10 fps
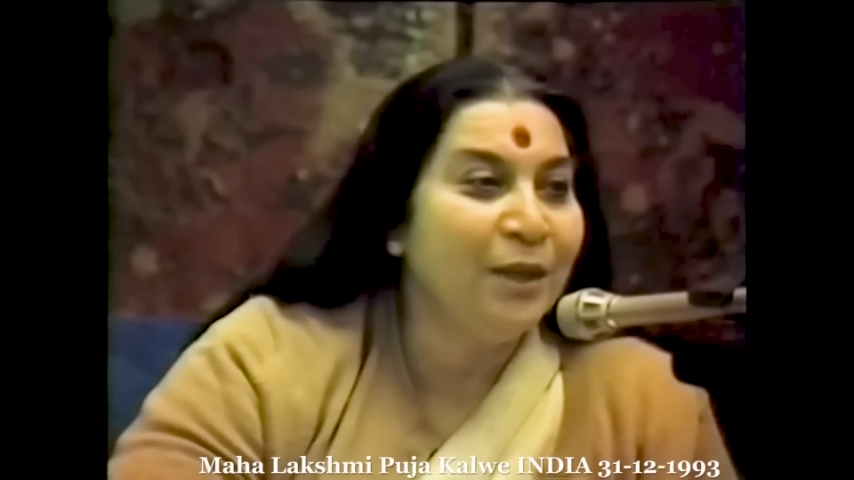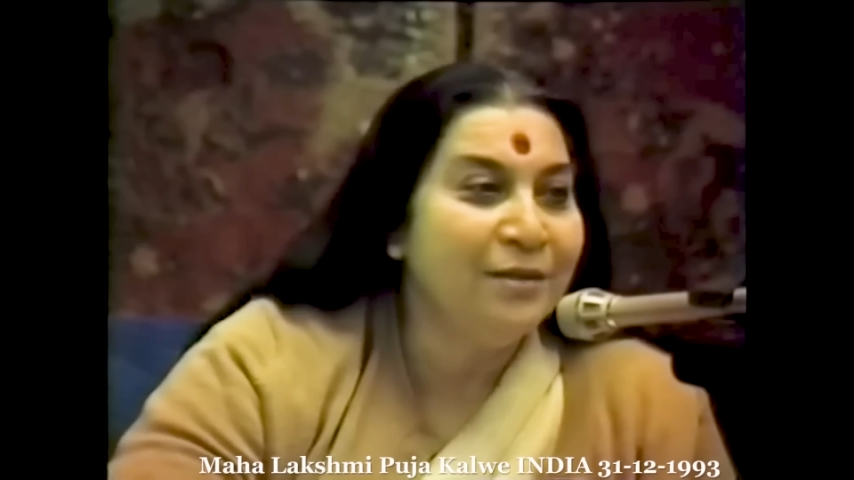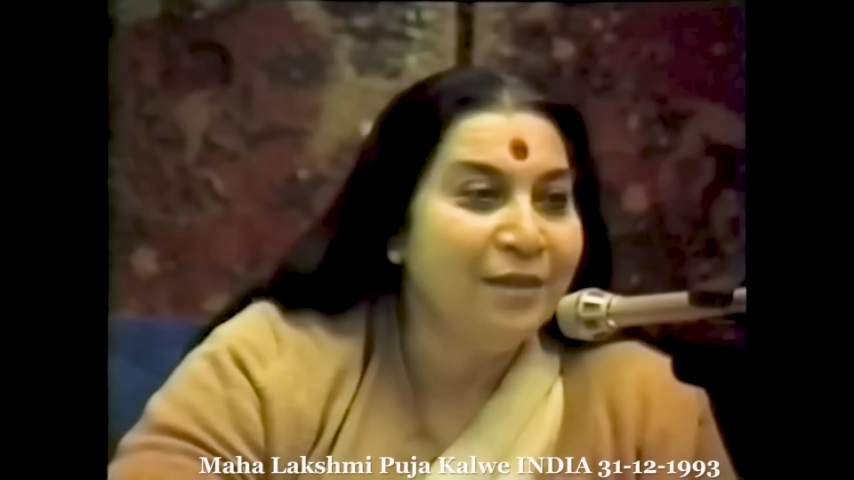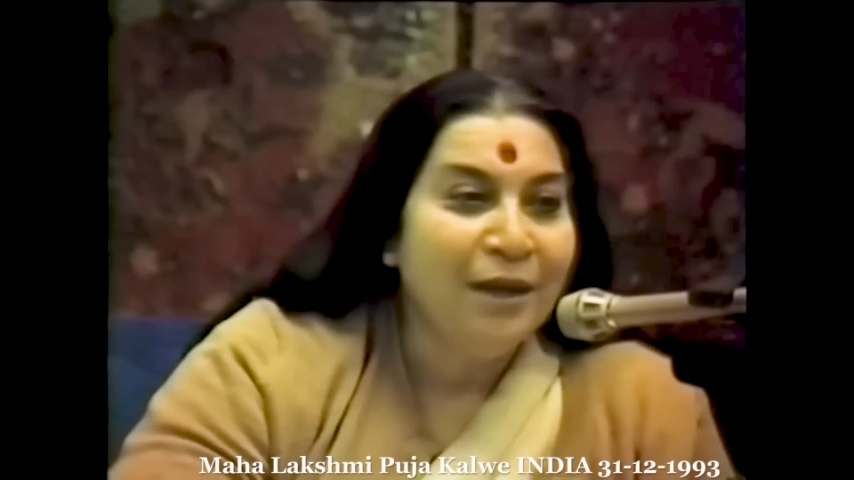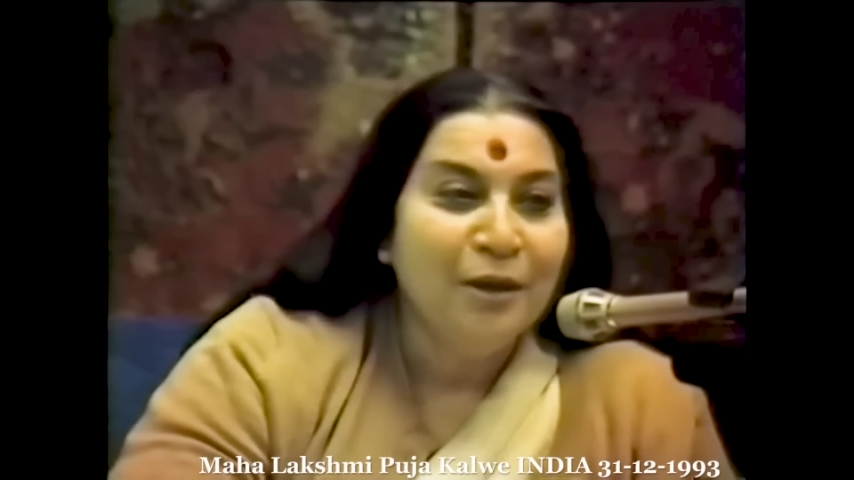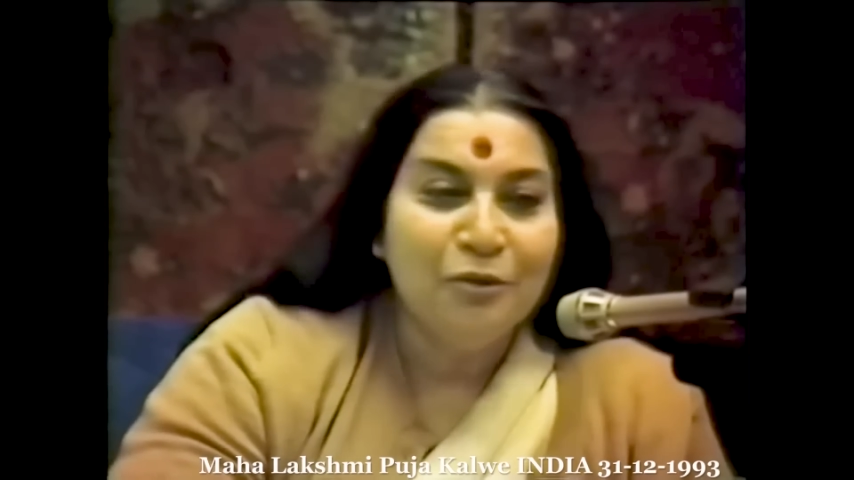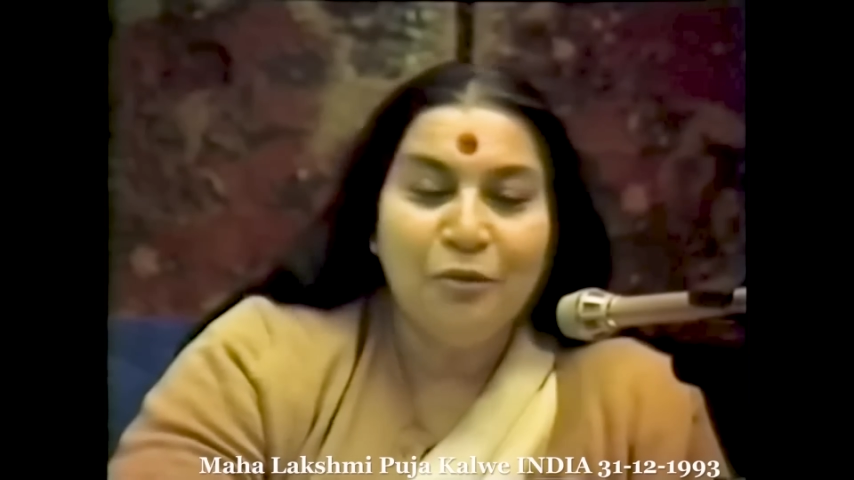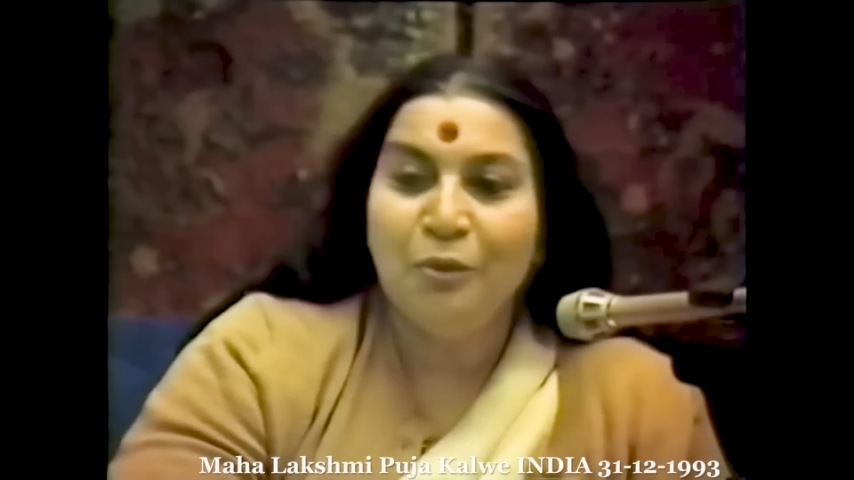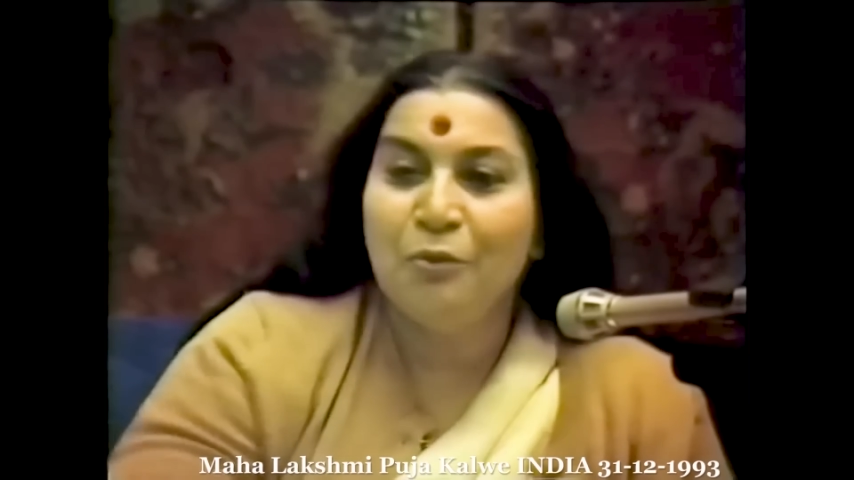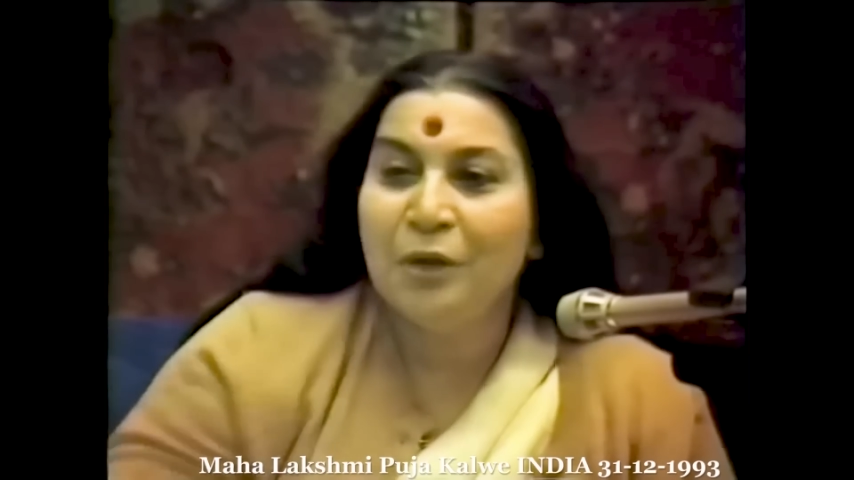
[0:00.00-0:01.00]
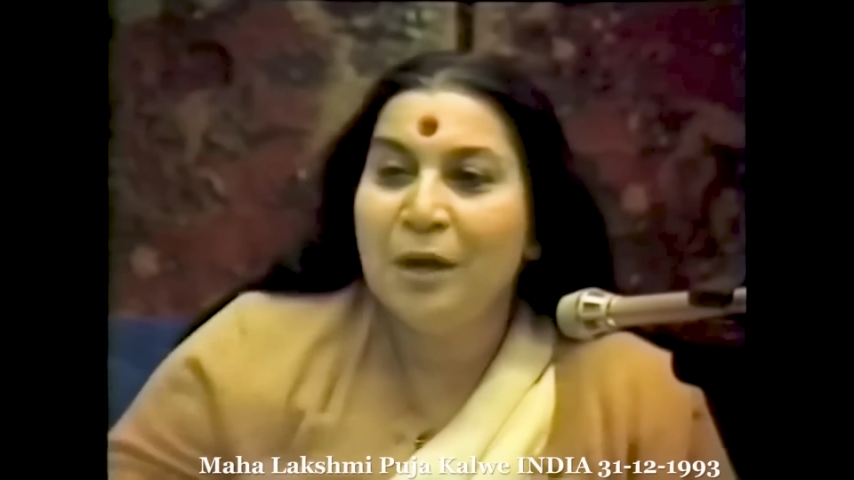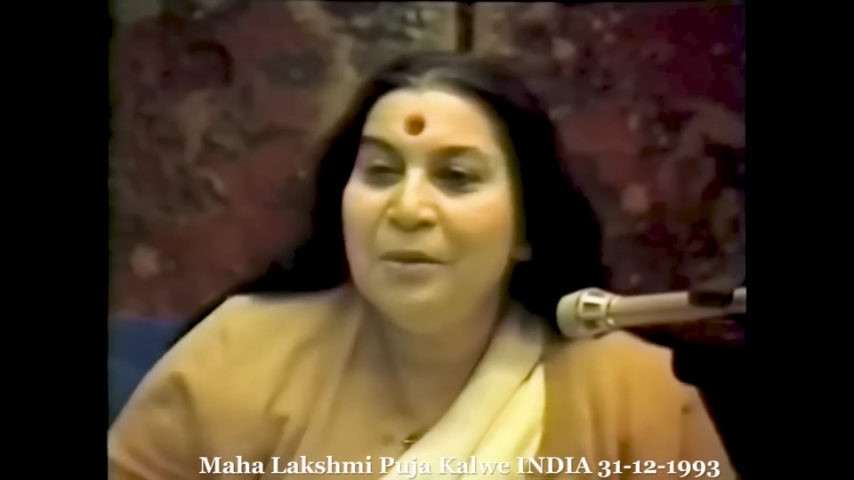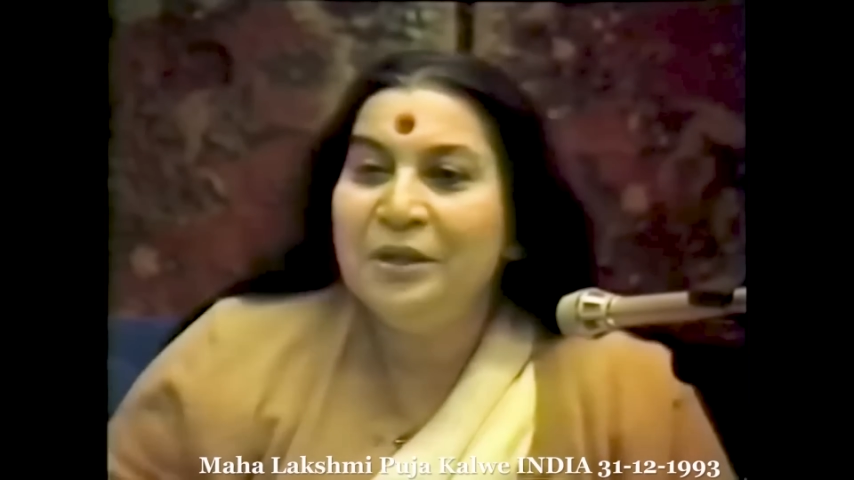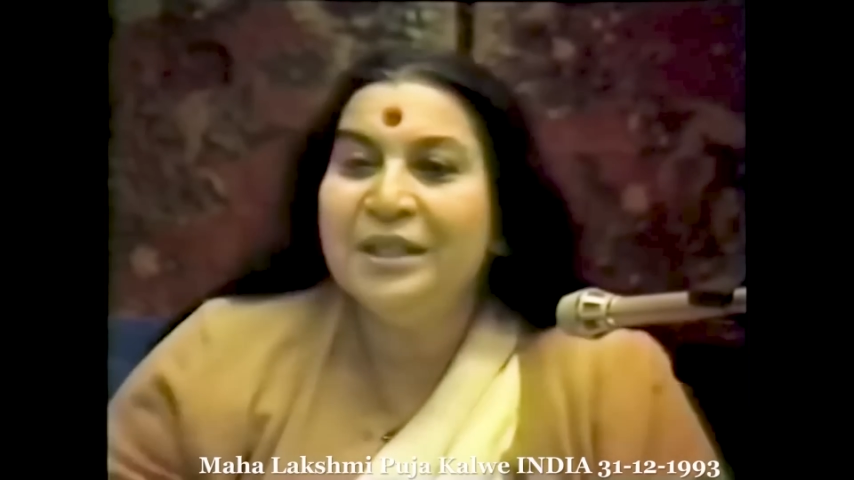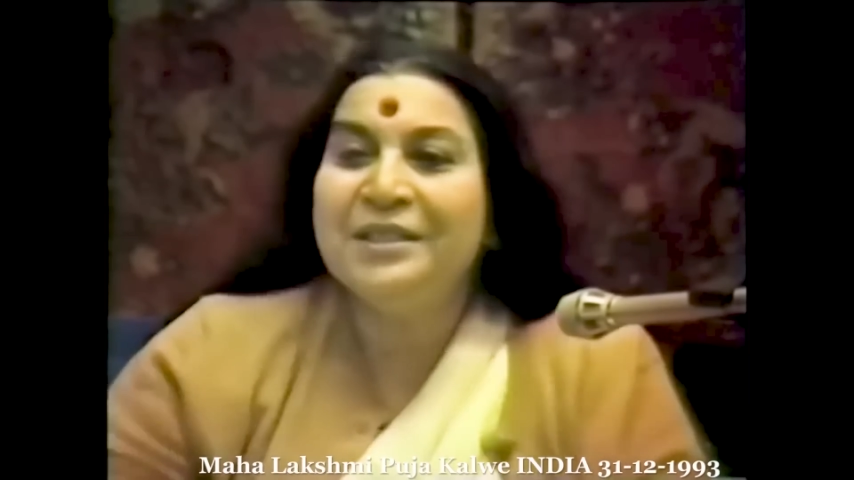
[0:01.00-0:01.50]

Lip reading: ones. So we would have been